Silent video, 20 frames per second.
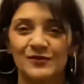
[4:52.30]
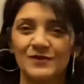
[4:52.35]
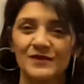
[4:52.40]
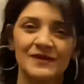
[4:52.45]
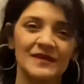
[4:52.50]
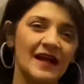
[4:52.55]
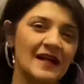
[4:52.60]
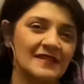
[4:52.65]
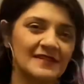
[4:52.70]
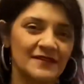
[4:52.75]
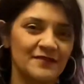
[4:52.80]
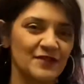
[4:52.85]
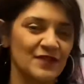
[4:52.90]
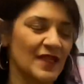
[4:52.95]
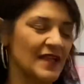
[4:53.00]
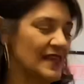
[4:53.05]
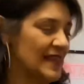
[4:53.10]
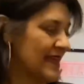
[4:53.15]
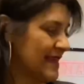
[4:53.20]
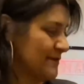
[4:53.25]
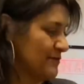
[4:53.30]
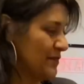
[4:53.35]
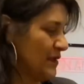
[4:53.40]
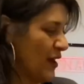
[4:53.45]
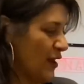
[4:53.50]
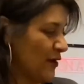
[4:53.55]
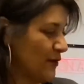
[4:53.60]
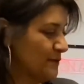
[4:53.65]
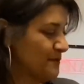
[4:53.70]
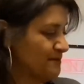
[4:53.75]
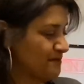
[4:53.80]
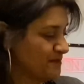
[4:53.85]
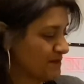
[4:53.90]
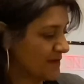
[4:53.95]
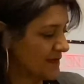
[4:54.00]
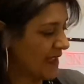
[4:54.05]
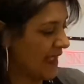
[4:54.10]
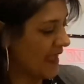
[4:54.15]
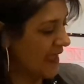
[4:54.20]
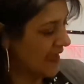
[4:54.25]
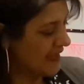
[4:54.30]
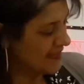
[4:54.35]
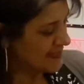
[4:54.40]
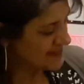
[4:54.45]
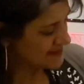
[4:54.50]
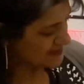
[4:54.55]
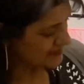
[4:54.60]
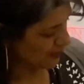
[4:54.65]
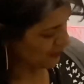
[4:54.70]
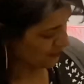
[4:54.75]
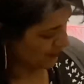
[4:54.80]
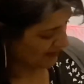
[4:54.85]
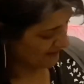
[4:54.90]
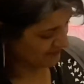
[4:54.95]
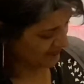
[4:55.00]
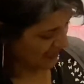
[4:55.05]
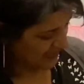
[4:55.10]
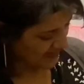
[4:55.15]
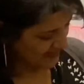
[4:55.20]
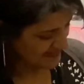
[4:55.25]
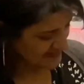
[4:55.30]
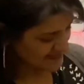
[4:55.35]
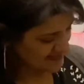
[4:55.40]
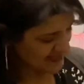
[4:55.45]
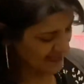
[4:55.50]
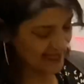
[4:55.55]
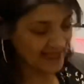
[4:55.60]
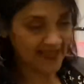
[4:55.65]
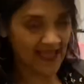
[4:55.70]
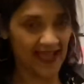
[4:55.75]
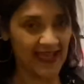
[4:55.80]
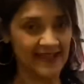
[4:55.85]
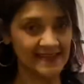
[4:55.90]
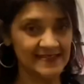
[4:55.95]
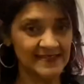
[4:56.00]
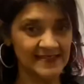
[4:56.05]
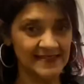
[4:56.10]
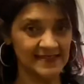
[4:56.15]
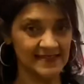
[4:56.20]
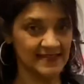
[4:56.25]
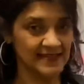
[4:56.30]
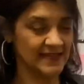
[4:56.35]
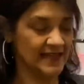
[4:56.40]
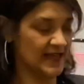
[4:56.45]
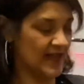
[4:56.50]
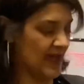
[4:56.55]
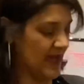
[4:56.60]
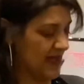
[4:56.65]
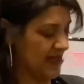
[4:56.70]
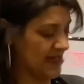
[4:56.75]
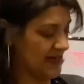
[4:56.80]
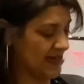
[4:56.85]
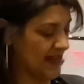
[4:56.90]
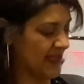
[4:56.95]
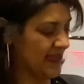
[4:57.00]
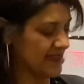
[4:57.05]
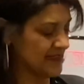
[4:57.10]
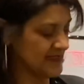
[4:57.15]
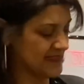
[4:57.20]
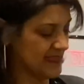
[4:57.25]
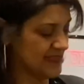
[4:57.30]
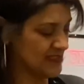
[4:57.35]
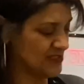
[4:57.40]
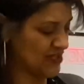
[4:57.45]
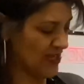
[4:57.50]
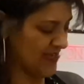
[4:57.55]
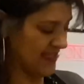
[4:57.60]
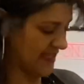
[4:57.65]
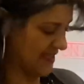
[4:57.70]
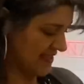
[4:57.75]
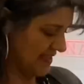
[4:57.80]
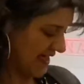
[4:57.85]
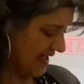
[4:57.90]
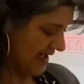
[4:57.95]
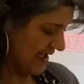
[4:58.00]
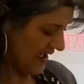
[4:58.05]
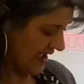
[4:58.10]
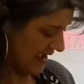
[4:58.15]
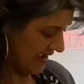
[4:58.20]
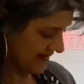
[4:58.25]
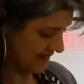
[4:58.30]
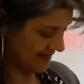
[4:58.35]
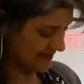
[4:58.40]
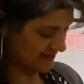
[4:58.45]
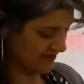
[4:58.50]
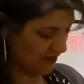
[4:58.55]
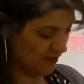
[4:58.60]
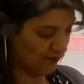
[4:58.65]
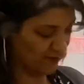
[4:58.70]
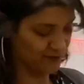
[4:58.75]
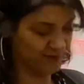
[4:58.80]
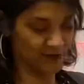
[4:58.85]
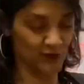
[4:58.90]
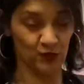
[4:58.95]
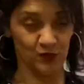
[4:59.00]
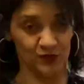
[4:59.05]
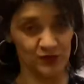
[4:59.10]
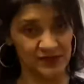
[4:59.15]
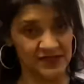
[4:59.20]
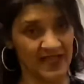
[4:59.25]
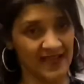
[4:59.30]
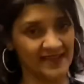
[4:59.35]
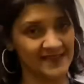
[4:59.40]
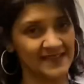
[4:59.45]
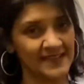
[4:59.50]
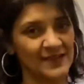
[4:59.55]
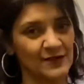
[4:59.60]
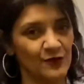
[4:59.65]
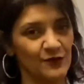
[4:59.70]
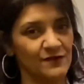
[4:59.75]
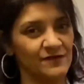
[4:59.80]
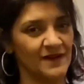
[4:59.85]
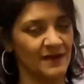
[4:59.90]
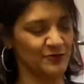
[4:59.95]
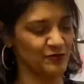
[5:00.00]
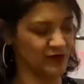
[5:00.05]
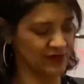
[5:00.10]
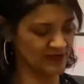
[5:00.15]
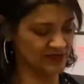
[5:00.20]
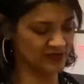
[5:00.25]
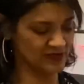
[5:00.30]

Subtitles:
I'll give you that link below. So I've lined again lined the jacket there, and I of course had enough fabric to